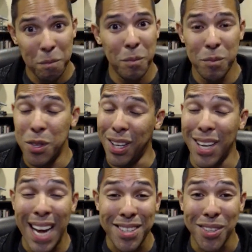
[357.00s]

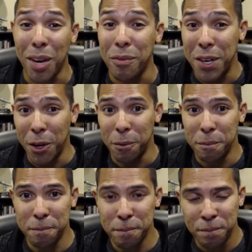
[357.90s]
lot to love here
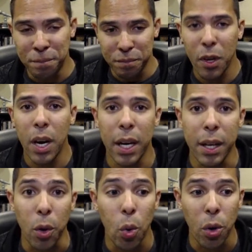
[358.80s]
in
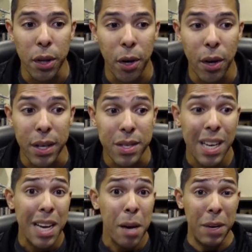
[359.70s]
quarterly earnings.
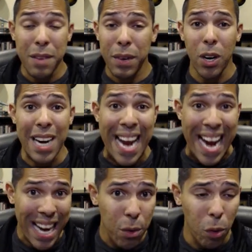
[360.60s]
But even on an
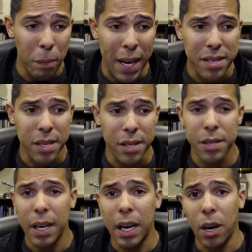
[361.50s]
annual basis,
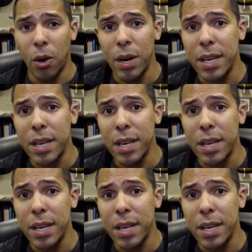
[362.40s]
earnings